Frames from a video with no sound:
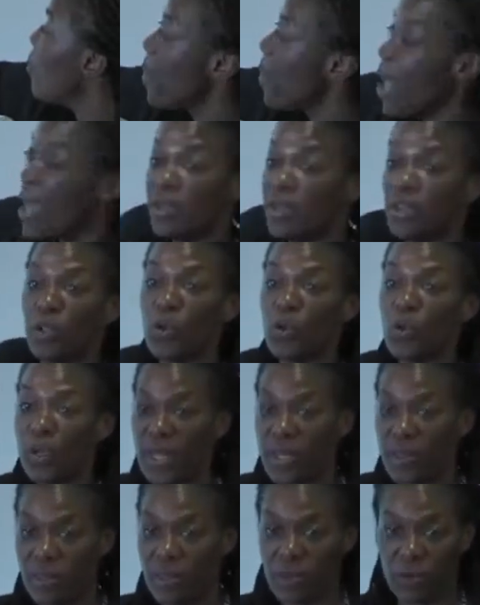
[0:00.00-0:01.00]
the men who
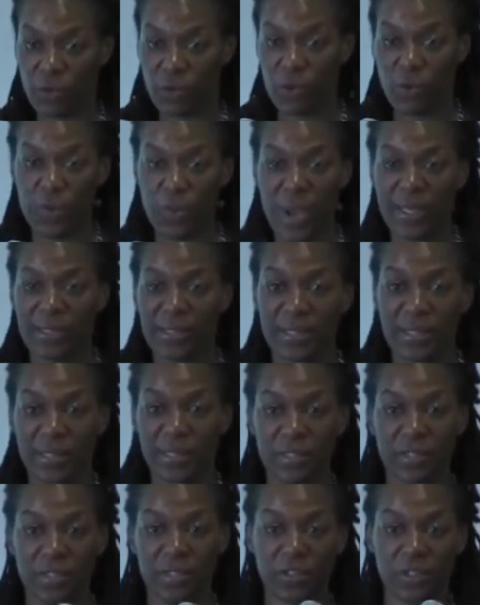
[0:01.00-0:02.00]
were in the growth
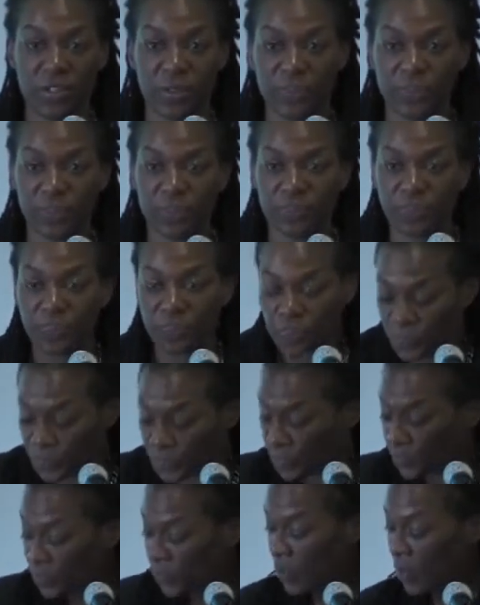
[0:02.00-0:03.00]
mindset condition.
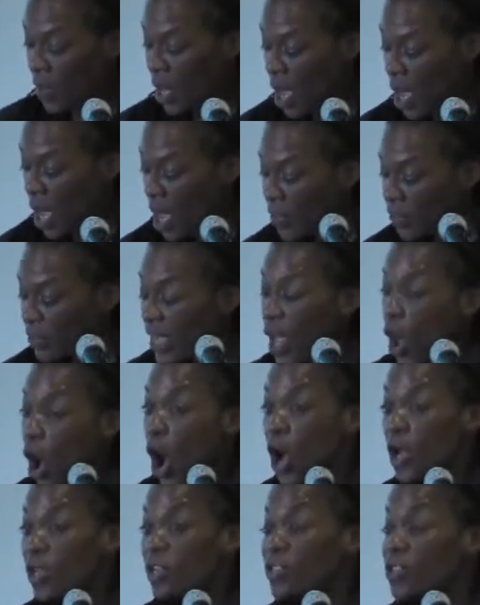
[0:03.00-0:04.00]
They
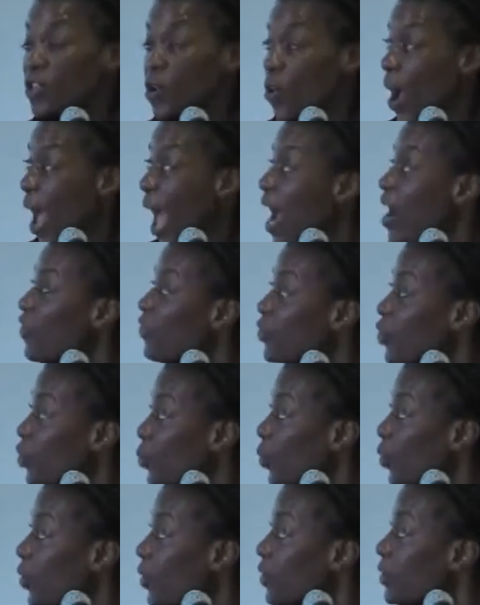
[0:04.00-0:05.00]
also,
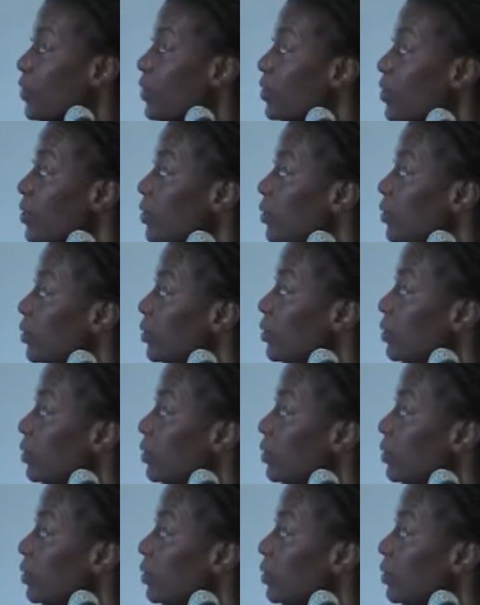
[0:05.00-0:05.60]
afterwards,